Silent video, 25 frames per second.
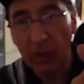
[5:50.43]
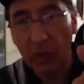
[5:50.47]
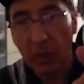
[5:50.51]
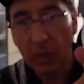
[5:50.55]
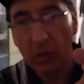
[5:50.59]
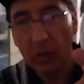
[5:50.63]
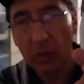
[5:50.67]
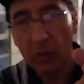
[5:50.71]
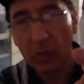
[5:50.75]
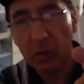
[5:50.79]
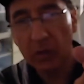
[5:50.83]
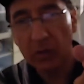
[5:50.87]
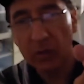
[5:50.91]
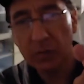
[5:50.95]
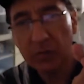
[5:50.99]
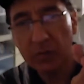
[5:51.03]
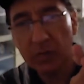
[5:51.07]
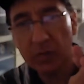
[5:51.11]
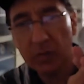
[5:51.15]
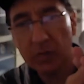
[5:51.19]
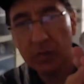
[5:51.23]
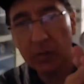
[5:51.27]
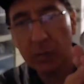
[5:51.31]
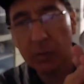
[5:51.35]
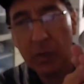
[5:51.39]
Uh, it
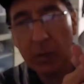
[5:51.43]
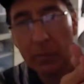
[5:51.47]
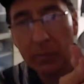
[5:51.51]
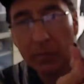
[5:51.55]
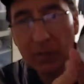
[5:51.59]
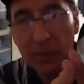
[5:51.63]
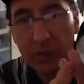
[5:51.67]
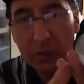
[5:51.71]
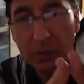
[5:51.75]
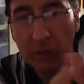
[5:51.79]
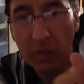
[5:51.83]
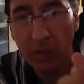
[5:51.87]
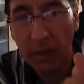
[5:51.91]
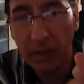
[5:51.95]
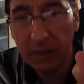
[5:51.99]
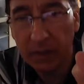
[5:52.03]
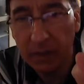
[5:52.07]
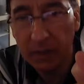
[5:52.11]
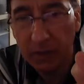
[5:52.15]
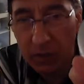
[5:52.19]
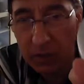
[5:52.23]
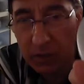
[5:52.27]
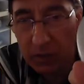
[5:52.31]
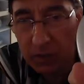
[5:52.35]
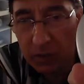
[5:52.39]
seems like people seem to like
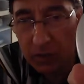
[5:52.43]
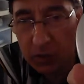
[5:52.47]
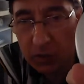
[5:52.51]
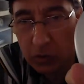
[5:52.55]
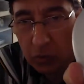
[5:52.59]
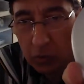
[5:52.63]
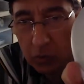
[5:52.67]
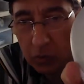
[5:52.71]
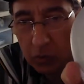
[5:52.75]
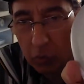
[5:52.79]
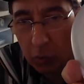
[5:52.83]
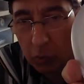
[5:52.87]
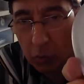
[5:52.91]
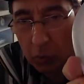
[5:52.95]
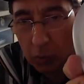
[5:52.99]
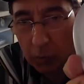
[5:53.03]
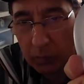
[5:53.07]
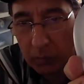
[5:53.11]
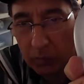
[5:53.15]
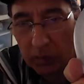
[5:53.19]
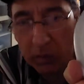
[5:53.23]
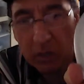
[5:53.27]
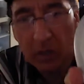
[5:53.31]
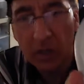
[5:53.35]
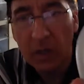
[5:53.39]
these here, the Sony
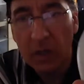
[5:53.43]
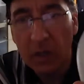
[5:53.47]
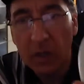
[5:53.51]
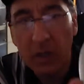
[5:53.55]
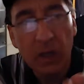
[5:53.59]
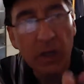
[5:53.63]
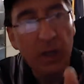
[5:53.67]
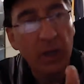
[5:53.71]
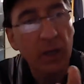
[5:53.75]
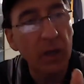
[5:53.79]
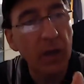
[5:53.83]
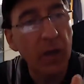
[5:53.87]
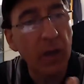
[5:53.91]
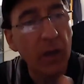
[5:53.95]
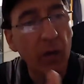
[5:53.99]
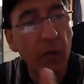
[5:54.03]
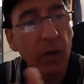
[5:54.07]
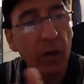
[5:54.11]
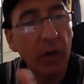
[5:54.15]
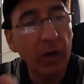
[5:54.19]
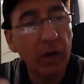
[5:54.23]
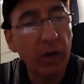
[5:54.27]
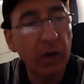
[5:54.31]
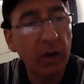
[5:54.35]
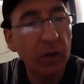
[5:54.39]
Walkman. Now,
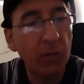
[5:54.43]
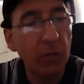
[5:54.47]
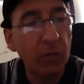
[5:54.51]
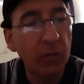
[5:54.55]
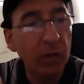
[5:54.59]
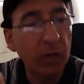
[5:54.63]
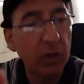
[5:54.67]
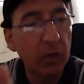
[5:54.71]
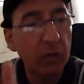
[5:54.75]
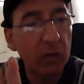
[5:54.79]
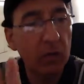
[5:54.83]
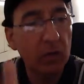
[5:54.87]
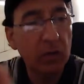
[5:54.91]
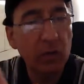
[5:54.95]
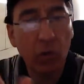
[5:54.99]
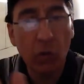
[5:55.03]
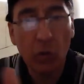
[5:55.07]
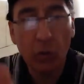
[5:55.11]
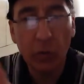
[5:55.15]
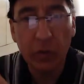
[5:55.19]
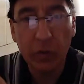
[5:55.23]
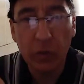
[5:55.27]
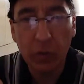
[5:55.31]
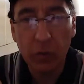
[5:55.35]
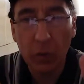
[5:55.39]
again, the video doesn't
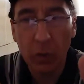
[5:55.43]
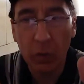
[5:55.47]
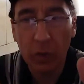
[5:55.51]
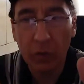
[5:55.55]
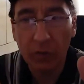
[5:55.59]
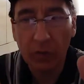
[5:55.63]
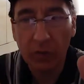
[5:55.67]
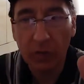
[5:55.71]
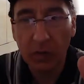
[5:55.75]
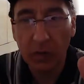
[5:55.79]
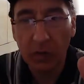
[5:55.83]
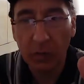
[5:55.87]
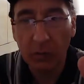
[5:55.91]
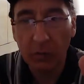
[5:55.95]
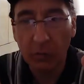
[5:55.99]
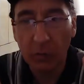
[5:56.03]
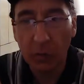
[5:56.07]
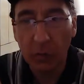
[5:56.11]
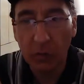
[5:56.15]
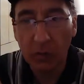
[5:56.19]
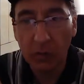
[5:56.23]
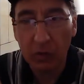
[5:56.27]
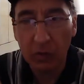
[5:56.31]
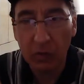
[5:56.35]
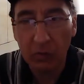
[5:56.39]
always show everything,
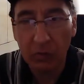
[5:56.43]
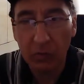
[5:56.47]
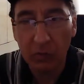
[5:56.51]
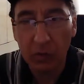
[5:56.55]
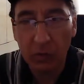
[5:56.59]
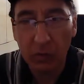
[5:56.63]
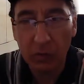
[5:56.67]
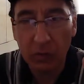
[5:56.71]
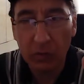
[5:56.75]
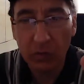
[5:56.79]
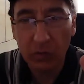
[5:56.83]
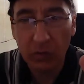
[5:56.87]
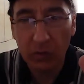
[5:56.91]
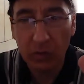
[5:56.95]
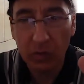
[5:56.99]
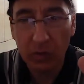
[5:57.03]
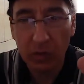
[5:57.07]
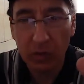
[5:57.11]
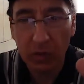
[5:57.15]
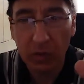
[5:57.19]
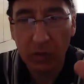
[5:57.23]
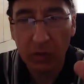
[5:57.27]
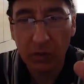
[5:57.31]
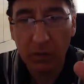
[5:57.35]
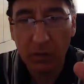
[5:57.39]
unfortunately, folks.
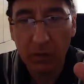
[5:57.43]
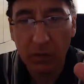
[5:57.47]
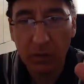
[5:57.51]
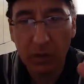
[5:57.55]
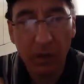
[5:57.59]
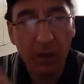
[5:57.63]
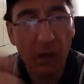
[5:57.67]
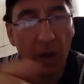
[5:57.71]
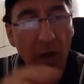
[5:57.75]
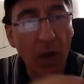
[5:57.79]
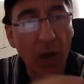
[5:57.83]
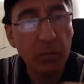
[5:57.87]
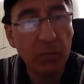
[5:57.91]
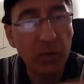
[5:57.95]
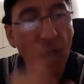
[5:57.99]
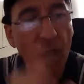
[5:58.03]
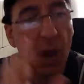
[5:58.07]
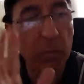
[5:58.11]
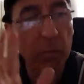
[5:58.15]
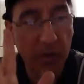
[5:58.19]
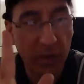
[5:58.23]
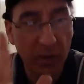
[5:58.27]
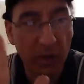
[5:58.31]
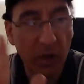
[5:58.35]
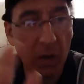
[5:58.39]
Uh, I'm, t
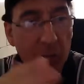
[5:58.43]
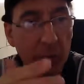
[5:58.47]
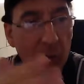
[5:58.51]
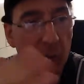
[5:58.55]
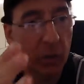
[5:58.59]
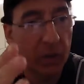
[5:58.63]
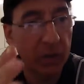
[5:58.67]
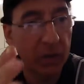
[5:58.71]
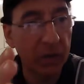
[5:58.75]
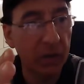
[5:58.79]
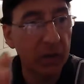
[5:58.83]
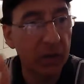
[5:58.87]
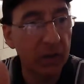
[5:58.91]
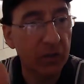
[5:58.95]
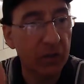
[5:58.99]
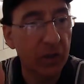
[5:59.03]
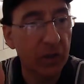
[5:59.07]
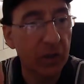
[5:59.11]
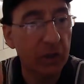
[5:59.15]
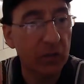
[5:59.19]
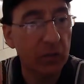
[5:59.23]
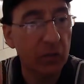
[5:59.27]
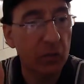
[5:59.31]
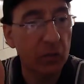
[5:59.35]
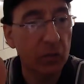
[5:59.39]
I'm, gonna, I'm pointing this
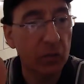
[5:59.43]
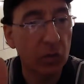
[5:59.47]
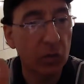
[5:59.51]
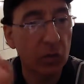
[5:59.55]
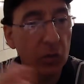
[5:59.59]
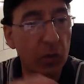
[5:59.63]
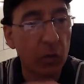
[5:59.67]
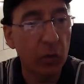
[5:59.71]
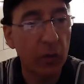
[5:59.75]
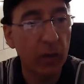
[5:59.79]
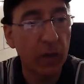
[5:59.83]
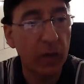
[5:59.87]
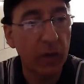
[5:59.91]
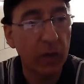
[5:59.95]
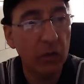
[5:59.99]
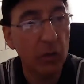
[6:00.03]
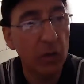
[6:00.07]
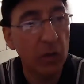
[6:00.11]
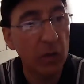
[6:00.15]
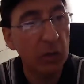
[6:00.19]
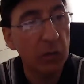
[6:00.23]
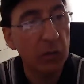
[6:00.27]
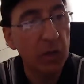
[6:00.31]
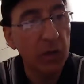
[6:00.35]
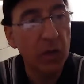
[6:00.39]
out to you so you know ahead of
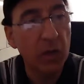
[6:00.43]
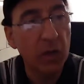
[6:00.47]
time.